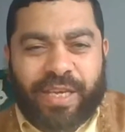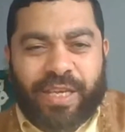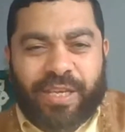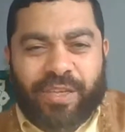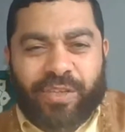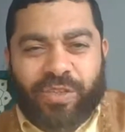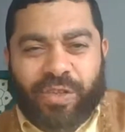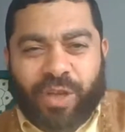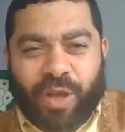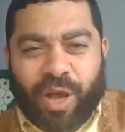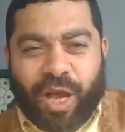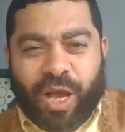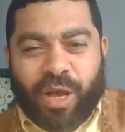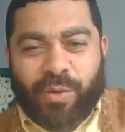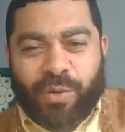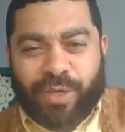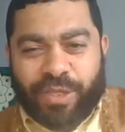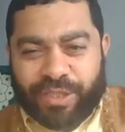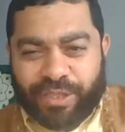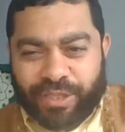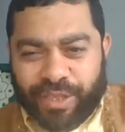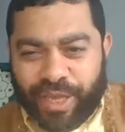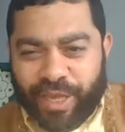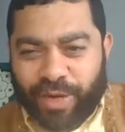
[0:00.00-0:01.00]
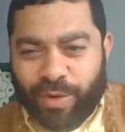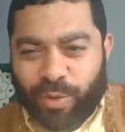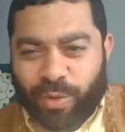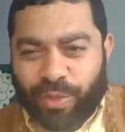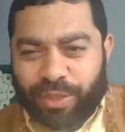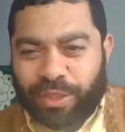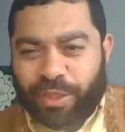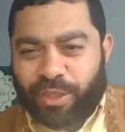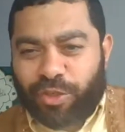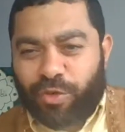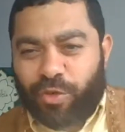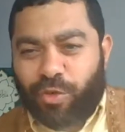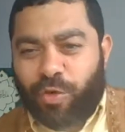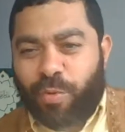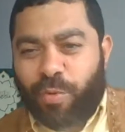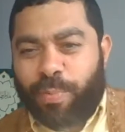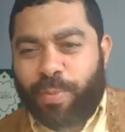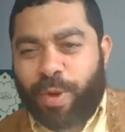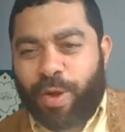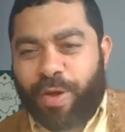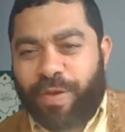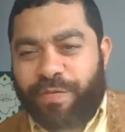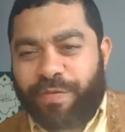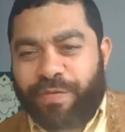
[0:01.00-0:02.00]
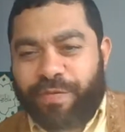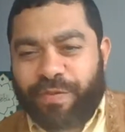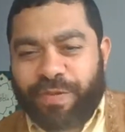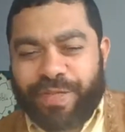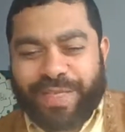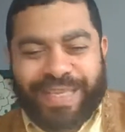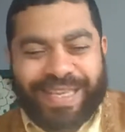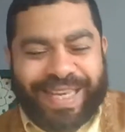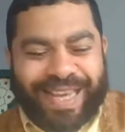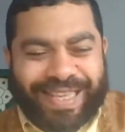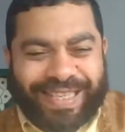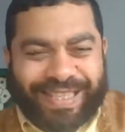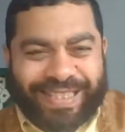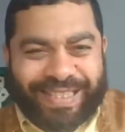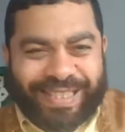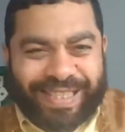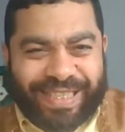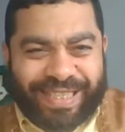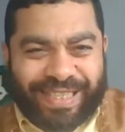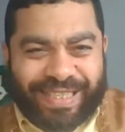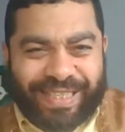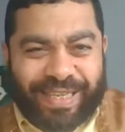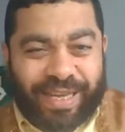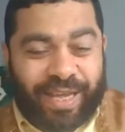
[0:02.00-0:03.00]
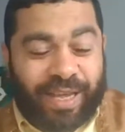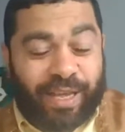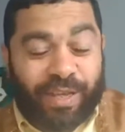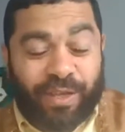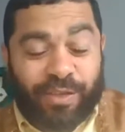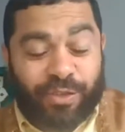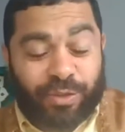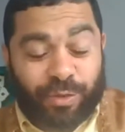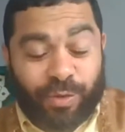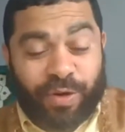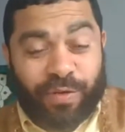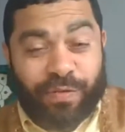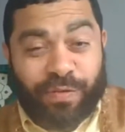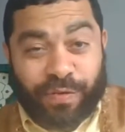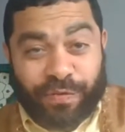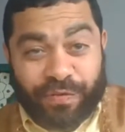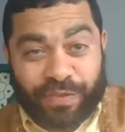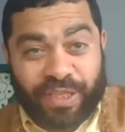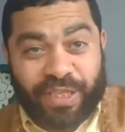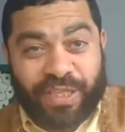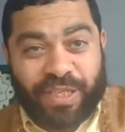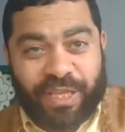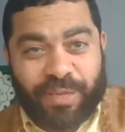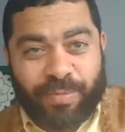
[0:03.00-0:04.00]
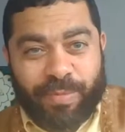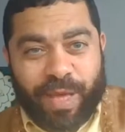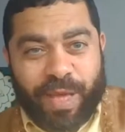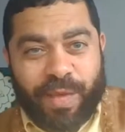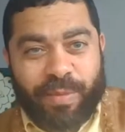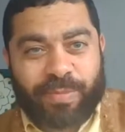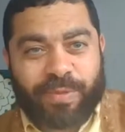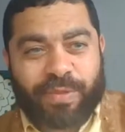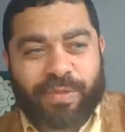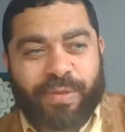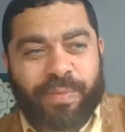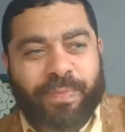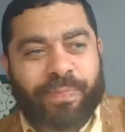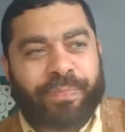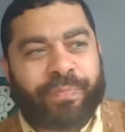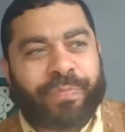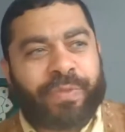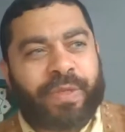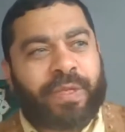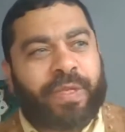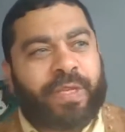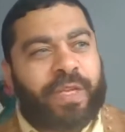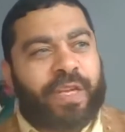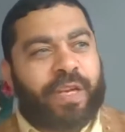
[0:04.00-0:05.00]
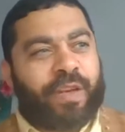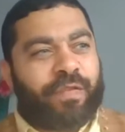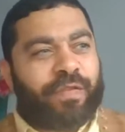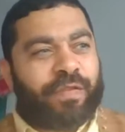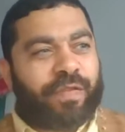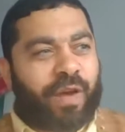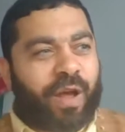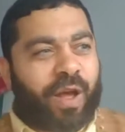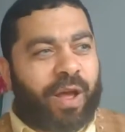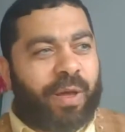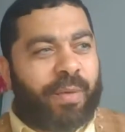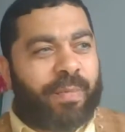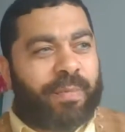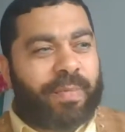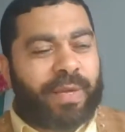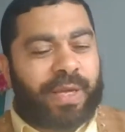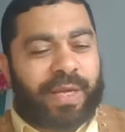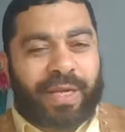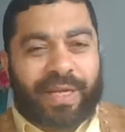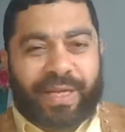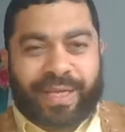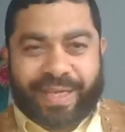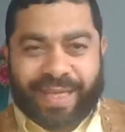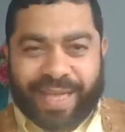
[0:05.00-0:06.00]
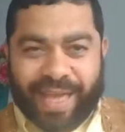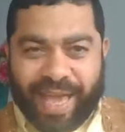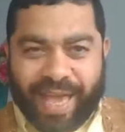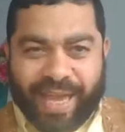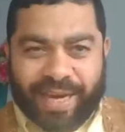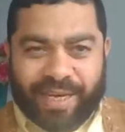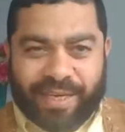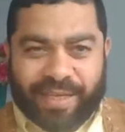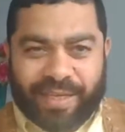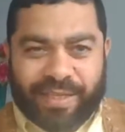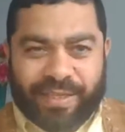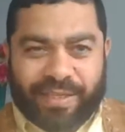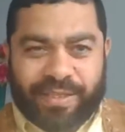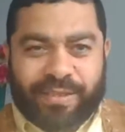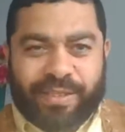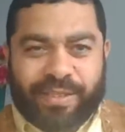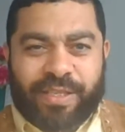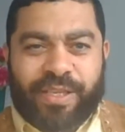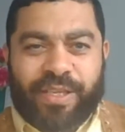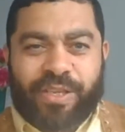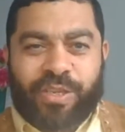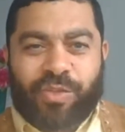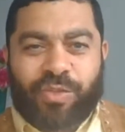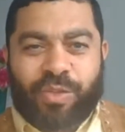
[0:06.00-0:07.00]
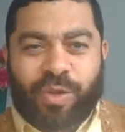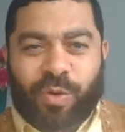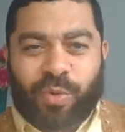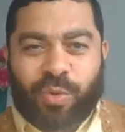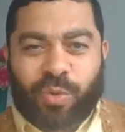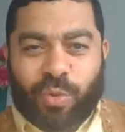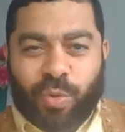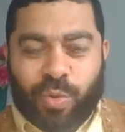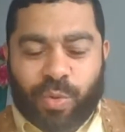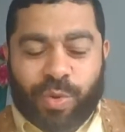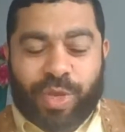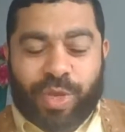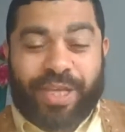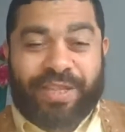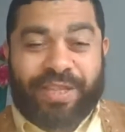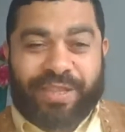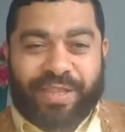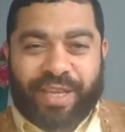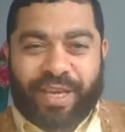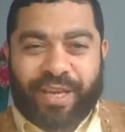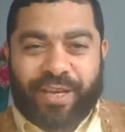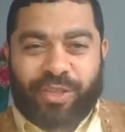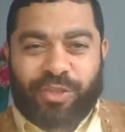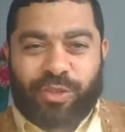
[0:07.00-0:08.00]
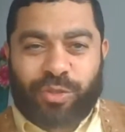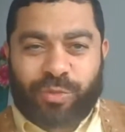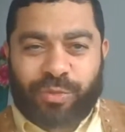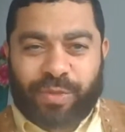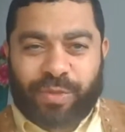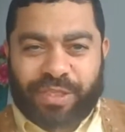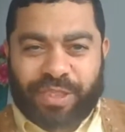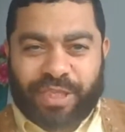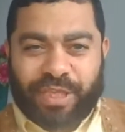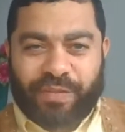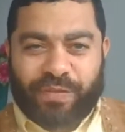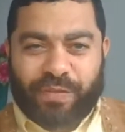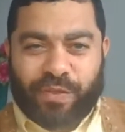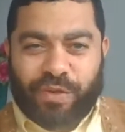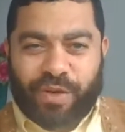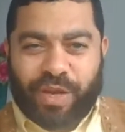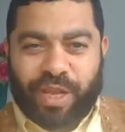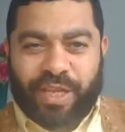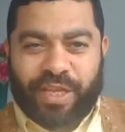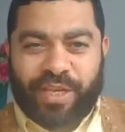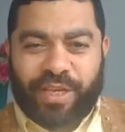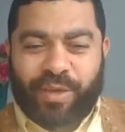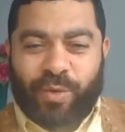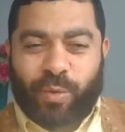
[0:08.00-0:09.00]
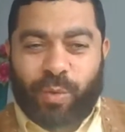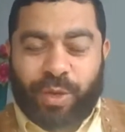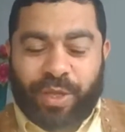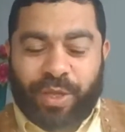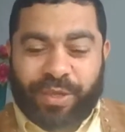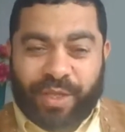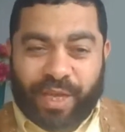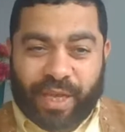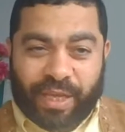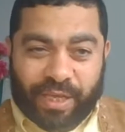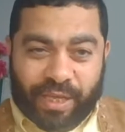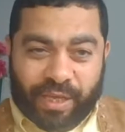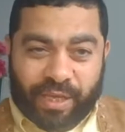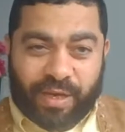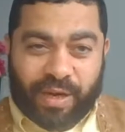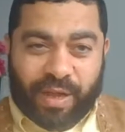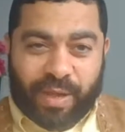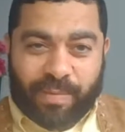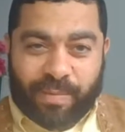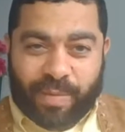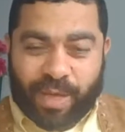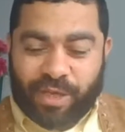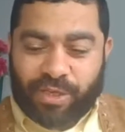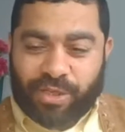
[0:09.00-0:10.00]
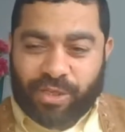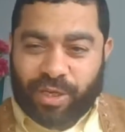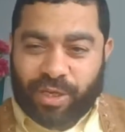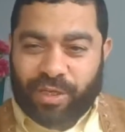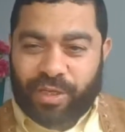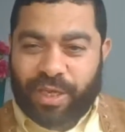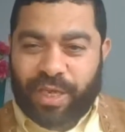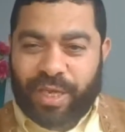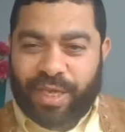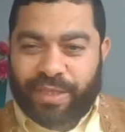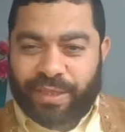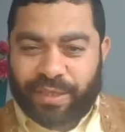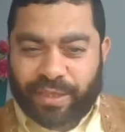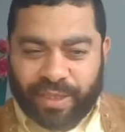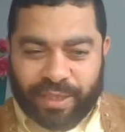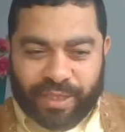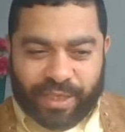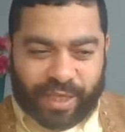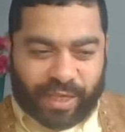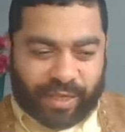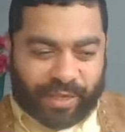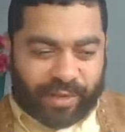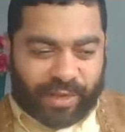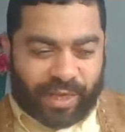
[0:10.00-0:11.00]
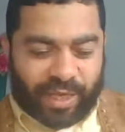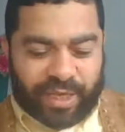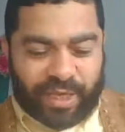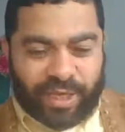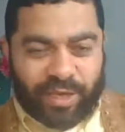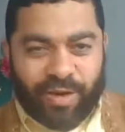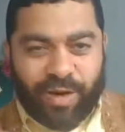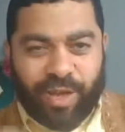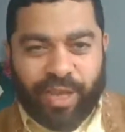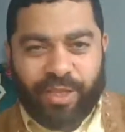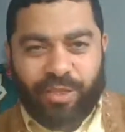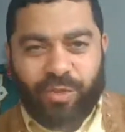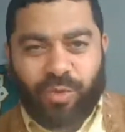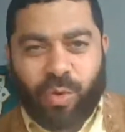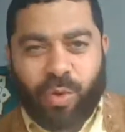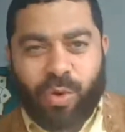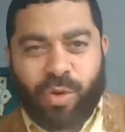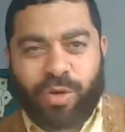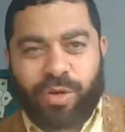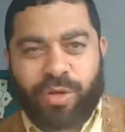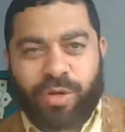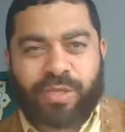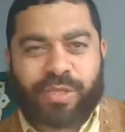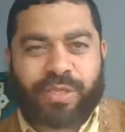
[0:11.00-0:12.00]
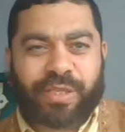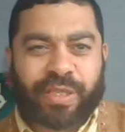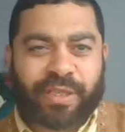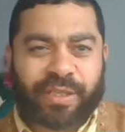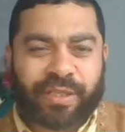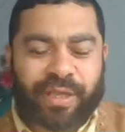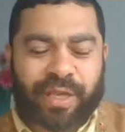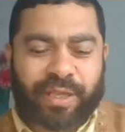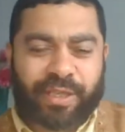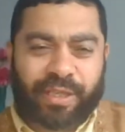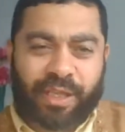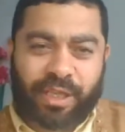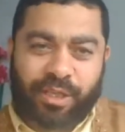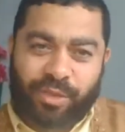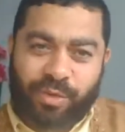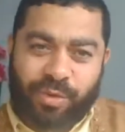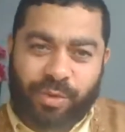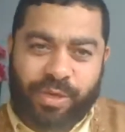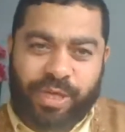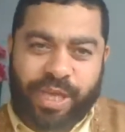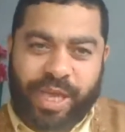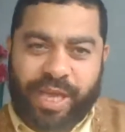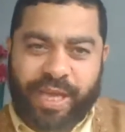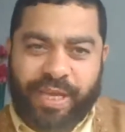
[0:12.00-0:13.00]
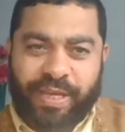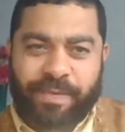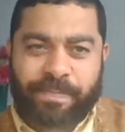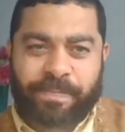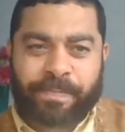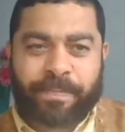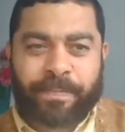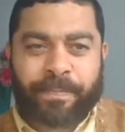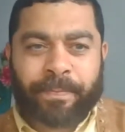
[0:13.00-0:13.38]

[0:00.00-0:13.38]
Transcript: So I was there with a group of 15 imams from Canada. So we went there to receive training with Ayira, mashallah, at the Ayira headquarters in London, UK.